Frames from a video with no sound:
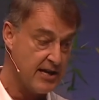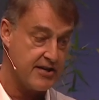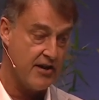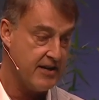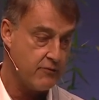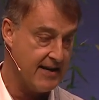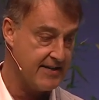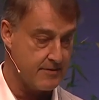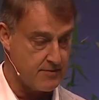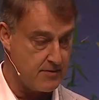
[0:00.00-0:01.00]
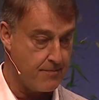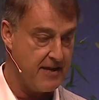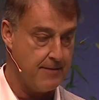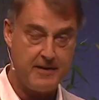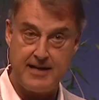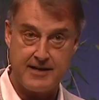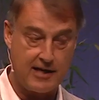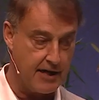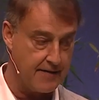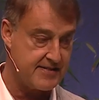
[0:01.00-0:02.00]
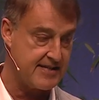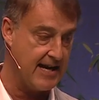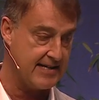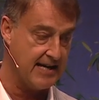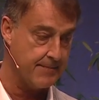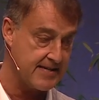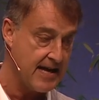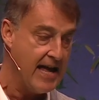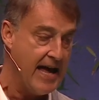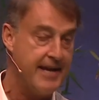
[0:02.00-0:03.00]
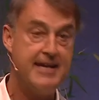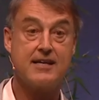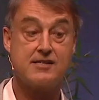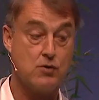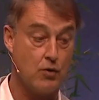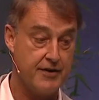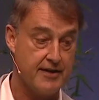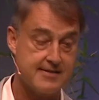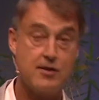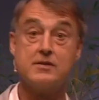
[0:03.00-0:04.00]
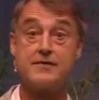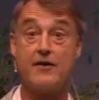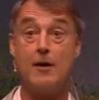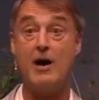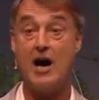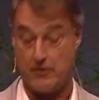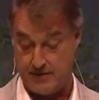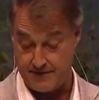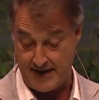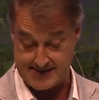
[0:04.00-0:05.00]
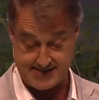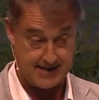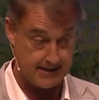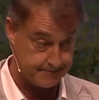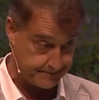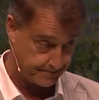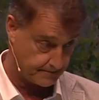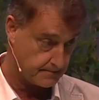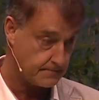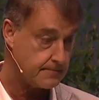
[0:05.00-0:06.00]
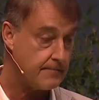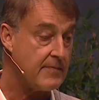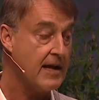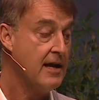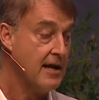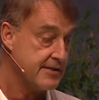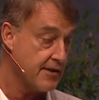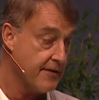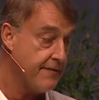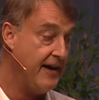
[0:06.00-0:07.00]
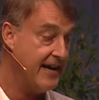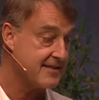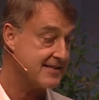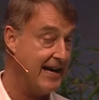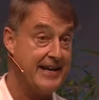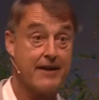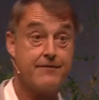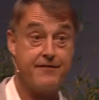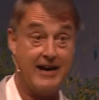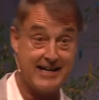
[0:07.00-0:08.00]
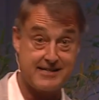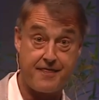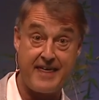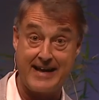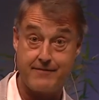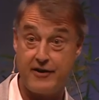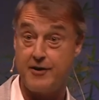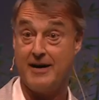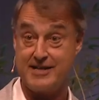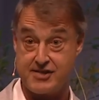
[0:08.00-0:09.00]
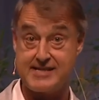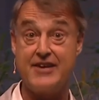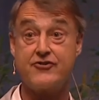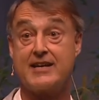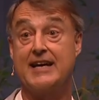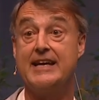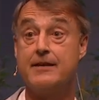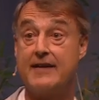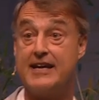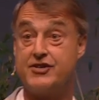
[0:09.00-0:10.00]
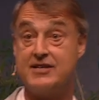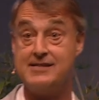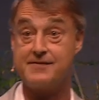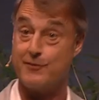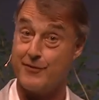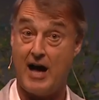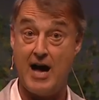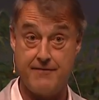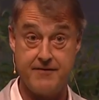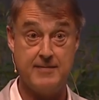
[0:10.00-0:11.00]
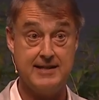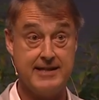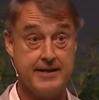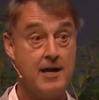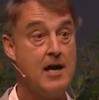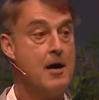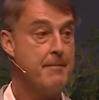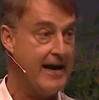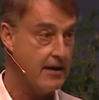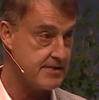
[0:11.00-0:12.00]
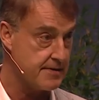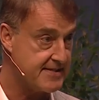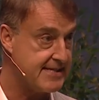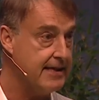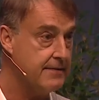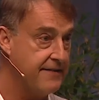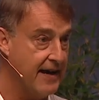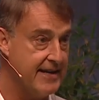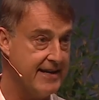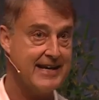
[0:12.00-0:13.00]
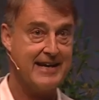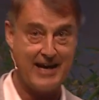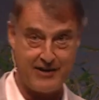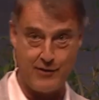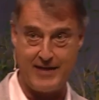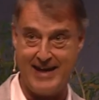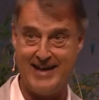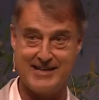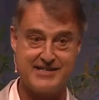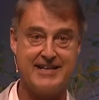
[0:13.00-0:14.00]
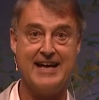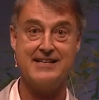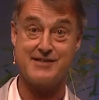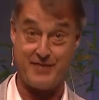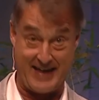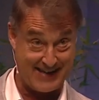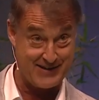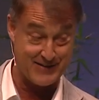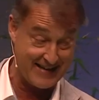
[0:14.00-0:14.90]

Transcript: Tony Renton was with BP and a lot of startups. And Nick Saunders, who's from our investor. So in the final slide, I'd like to thank very much Centrica Innovations for the £500,000 of seed funding, and I know they're here today, so thank you